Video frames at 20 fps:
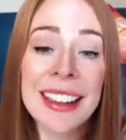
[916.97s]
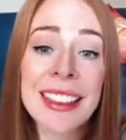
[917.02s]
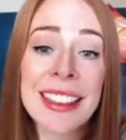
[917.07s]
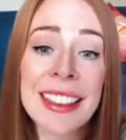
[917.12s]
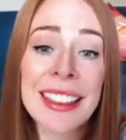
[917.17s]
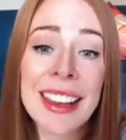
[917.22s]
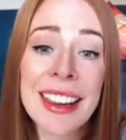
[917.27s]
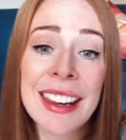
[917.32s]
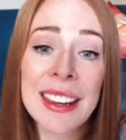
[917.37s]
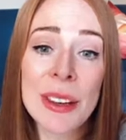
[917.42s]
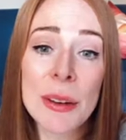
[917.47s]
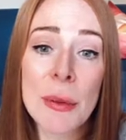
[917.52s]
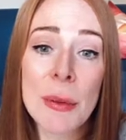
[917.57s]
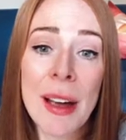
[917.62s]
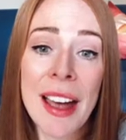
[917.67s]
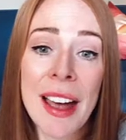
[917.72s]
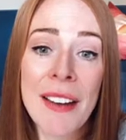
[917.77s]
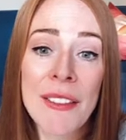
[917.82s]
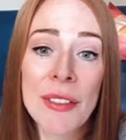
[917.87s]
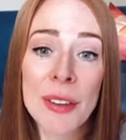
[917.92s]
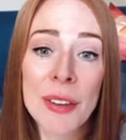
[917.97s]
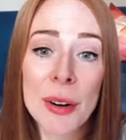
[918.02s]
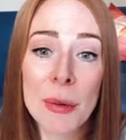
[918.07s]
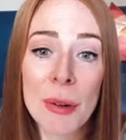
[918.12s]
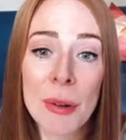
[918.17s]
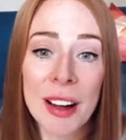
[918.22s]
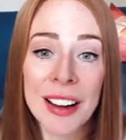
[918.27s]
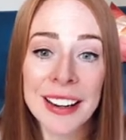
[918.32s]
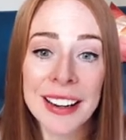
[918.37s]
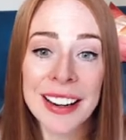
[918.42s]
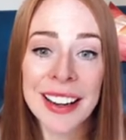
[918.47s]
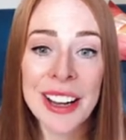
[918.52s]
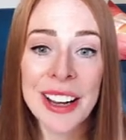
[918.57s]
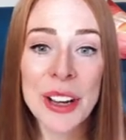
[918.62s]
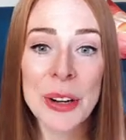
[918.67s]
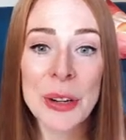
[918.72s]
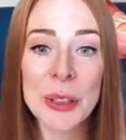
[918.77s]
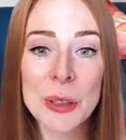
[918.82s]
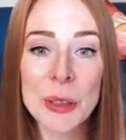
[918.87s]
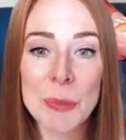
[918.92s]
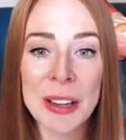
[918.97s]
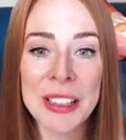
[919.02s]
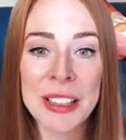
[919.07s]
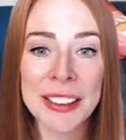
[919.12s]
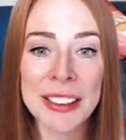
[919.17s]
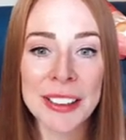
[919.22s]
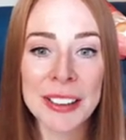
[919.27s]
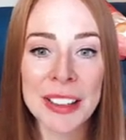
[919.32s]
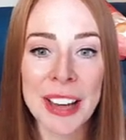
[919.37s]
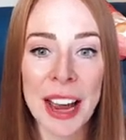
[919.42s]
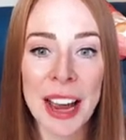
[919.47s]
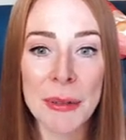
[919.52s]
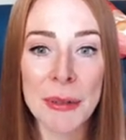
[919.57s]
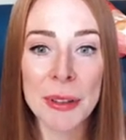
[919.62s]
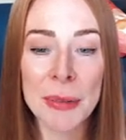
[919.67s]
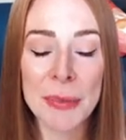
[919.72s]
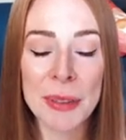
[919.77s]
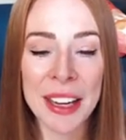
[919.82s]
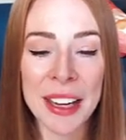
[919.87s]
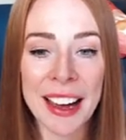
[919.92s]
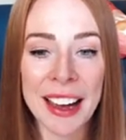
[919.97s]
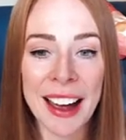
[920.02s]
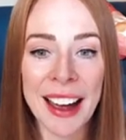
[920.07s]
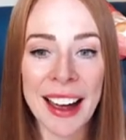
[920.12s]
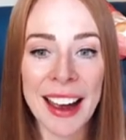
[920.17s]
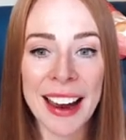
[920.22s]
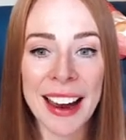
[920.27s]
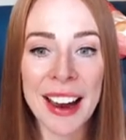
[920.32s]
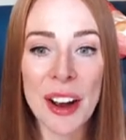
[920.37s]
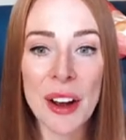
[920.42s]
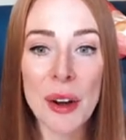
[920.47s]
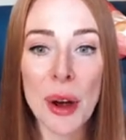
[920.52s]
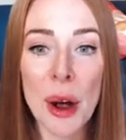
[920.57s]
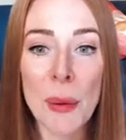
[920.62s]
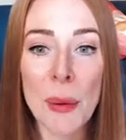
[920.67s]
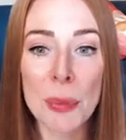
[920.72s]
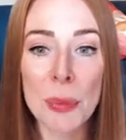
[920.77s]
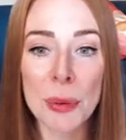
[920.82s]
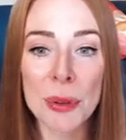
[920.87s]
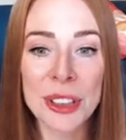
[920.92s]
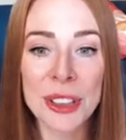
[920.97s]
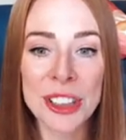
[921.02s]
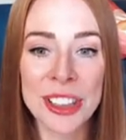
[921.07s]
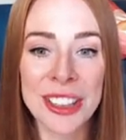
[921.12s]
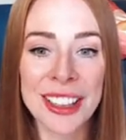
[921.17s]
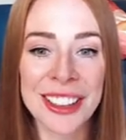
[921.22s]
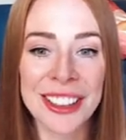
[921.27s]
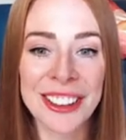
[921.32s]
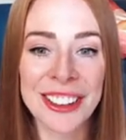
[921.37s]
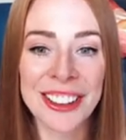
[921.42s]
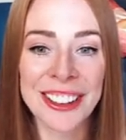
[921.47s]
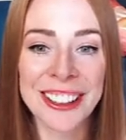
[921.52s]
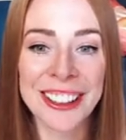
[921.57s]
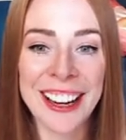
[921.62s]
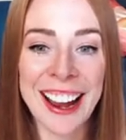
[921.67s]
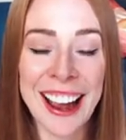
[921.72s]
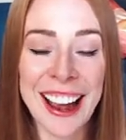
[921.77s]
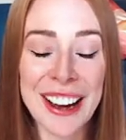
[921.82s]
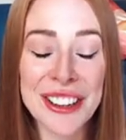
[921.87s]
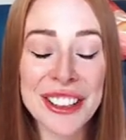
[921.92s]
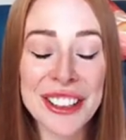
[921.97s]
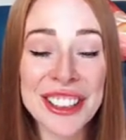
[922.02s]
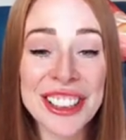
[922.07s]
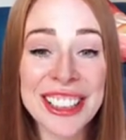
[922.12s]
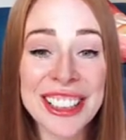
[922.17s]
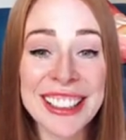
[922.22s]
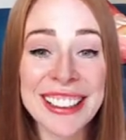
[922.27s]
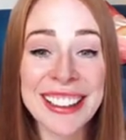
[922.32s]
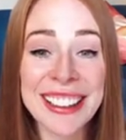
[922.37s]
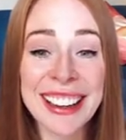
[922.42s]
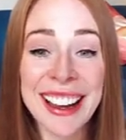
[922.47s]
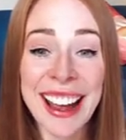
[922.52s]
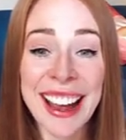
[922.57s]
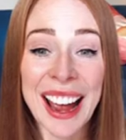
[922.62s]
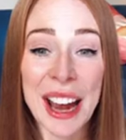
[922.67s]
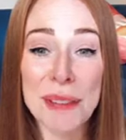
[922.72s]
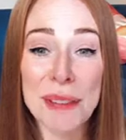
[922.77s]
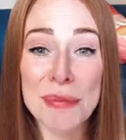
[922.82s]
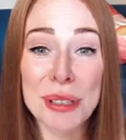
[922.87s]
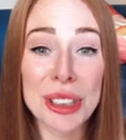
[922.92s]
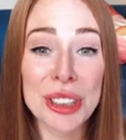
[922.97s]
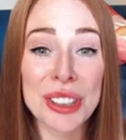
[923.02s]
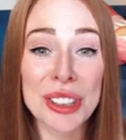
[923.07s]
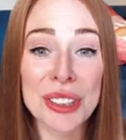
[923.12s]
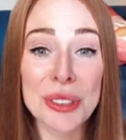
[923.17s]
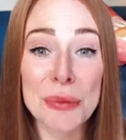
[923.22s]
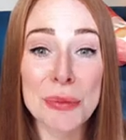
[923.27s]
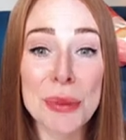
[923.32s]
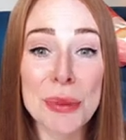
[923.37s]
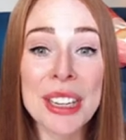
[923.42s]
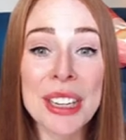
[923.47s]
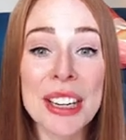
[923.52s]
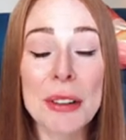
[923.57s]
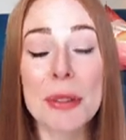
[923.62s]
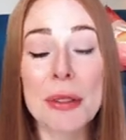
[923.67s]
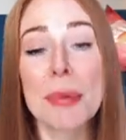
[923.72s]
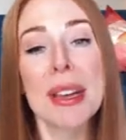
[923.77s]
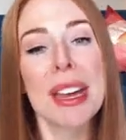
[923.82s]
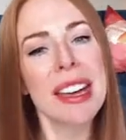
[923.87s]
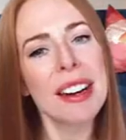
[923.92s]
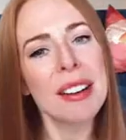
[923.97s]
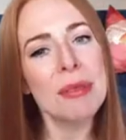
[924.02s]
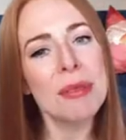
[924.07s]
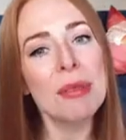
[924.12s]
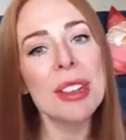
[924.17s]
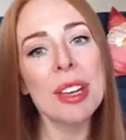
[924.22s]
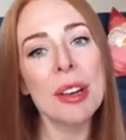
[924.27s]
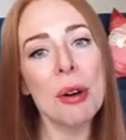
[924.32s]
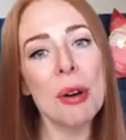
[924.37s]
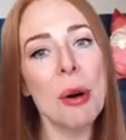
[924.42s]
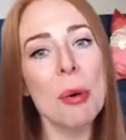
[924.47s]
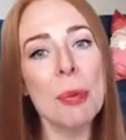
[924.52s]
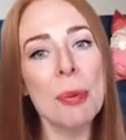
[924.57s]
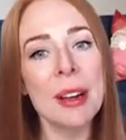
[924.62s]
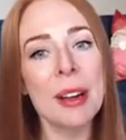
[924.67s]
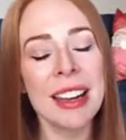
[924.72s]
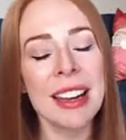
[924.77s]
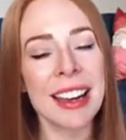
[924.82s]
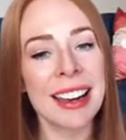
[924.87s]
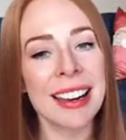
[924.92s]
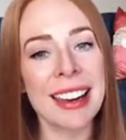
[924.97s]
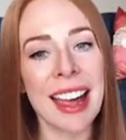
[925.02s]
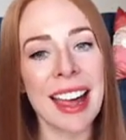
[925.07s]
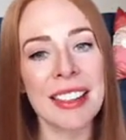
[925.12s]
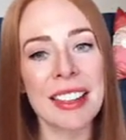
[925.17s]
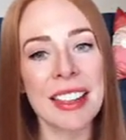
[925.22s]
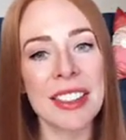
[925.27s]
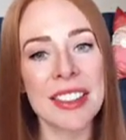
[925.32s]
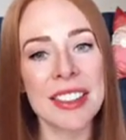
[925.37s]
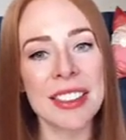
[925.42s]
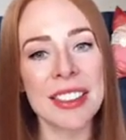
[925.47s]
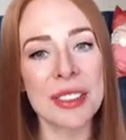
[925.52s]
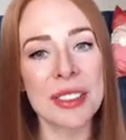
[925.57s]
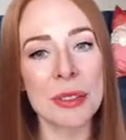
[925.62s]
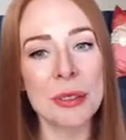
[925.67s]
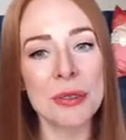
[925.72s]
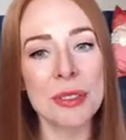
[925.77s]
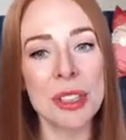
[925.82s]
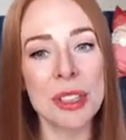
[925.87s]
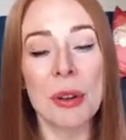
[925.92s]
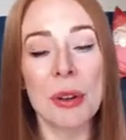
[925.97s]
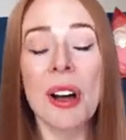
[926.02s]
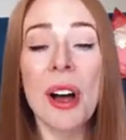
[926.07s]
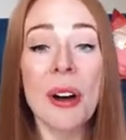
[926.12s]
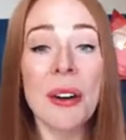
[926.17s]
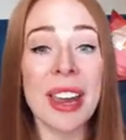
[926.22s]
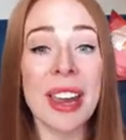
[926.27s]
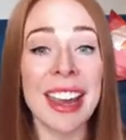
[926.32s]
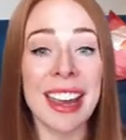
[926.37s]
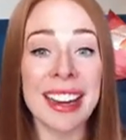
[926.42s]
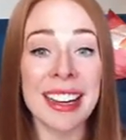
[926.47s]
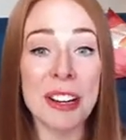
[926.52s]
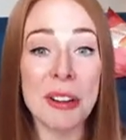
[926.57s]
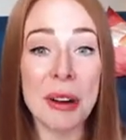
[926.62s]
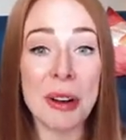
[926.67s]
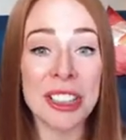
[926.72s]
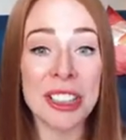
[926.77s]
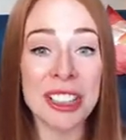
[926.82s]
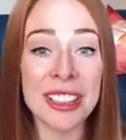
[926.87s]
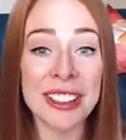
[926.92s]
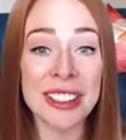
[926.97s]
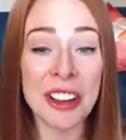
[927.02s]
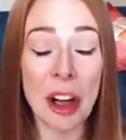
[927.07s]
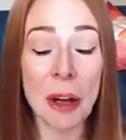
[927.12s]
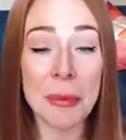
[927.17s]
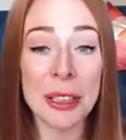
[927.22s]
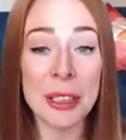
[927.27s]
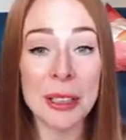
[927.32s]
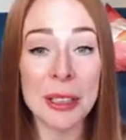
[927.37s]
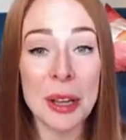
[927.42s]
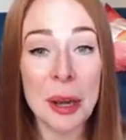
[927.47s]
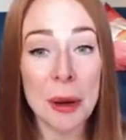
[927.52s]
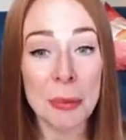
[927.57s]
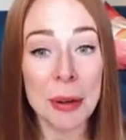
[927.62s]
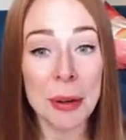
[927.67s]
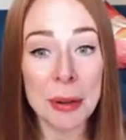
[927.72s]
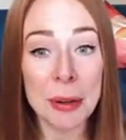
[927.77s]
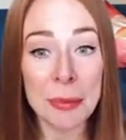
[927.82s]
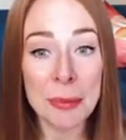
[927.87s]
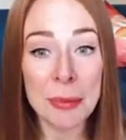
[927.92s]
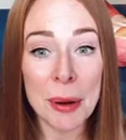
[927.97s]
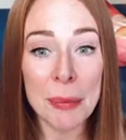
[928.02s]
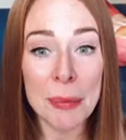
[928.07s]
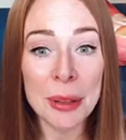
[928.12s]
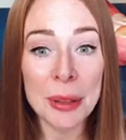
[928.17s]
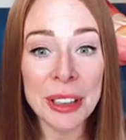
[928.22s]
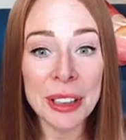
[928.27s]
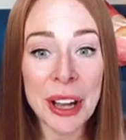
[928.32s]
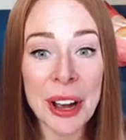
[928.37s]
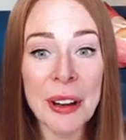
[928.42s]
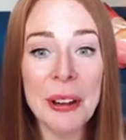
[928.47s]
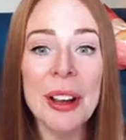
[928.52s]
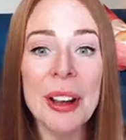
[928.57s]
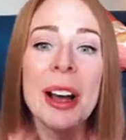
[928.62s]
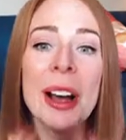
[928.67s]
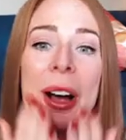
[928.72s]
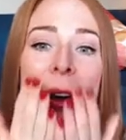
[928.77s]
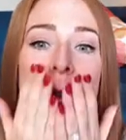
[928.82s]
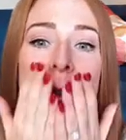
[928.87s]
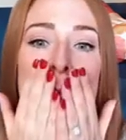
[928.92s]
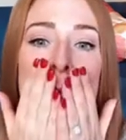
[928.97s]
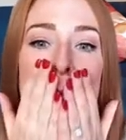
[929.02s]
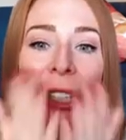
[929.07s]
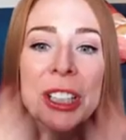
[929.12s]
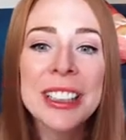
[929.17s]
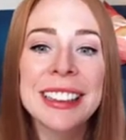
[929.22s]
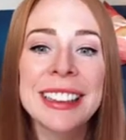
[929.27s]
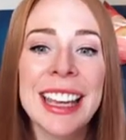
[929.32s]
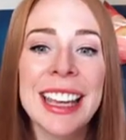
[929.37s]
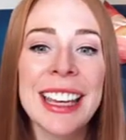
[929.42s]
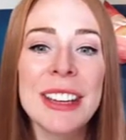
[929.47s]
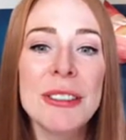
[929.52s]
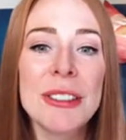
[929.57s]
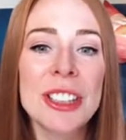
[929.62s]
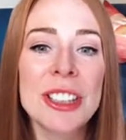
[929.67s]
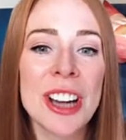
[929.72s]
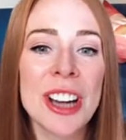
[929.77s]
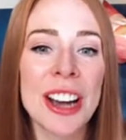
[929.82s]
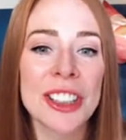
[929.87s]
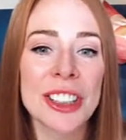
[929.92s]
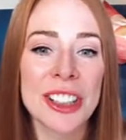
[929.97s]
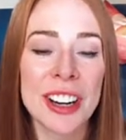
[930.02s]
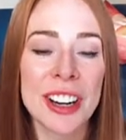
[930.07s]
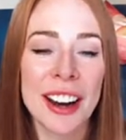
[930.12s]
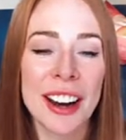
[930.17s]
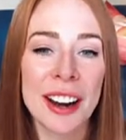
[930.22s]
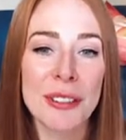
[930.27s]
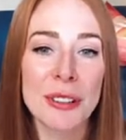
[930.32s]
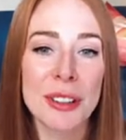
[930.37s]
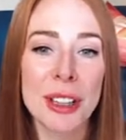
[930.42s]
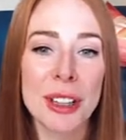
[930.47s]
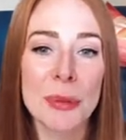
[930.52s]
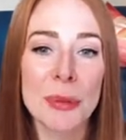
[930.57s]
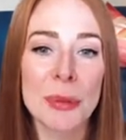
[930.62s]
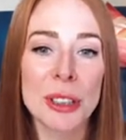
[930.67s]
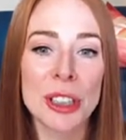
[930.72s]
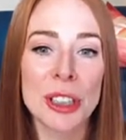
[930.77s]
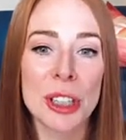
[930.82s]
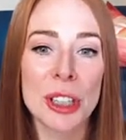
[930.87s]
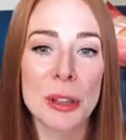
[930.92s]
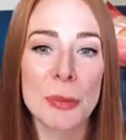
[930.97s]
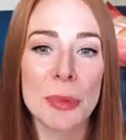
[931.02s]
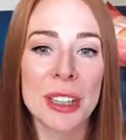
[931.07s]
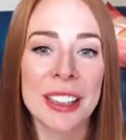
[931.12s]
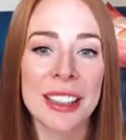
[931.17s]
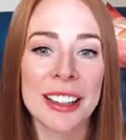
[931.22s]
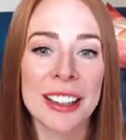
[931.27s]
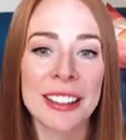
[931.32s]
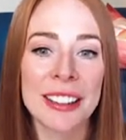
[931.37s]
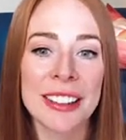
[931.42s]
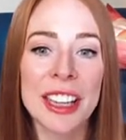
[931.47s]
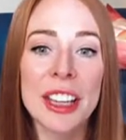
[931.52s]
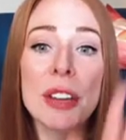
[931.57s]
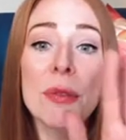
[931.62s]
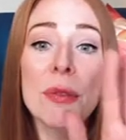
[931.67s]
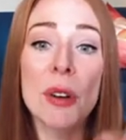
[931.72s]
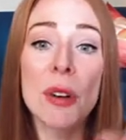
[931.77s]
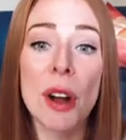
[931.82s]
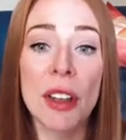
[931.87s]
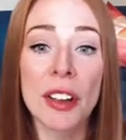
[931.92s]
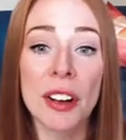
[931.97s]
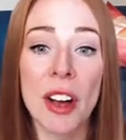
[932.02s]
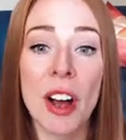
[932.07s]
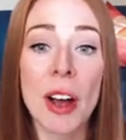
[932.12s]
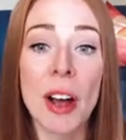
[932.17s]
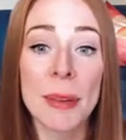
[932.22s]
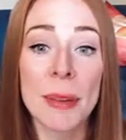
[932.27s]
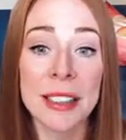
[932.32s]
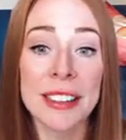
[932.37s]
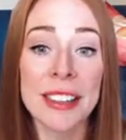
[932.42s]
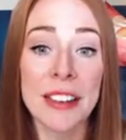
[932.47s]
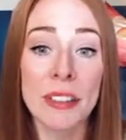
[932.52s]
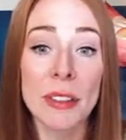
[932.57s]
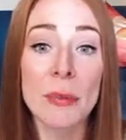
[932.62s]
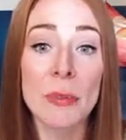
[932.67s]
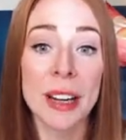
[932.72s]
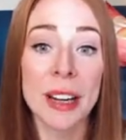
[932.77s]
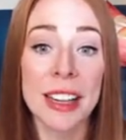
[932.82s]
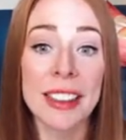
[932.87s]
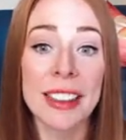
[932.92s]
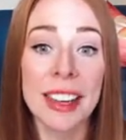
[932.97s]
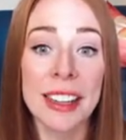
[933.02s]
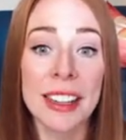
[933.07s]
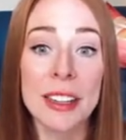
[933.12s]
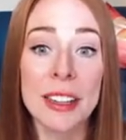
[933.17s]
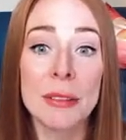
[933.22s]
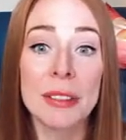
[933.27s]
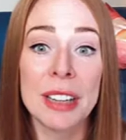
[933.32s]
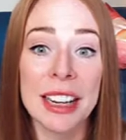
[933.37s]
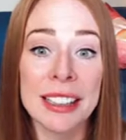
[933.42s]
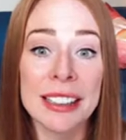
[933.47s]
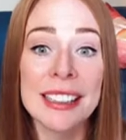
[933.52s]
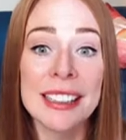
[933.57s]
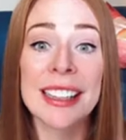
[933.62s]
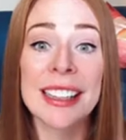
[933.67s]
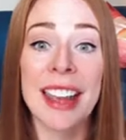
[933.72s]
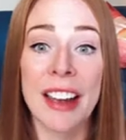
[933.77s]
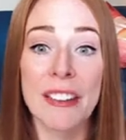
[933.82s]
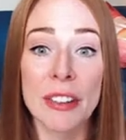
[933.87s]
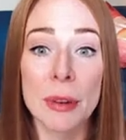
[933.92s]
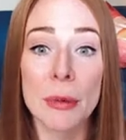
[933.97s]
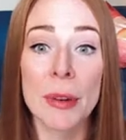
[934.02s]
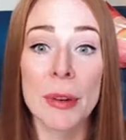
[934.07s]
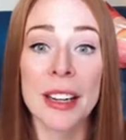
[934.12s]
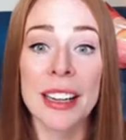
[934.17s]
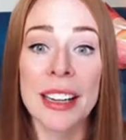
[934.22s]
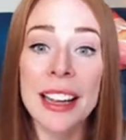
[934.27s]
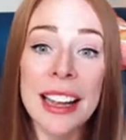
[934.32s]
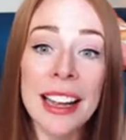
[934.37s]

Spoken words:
Thank you, everyone who spent a little time with me. I appreciate your good energy. I appreciate you being here with me, and I really hope, again, that this served you. Okay, any questions, comments, put them below. Oh, thank you, Natasha. I really appreciate you being here. Thank you for all the comments, everybody. Thank you, Nancy, everyone.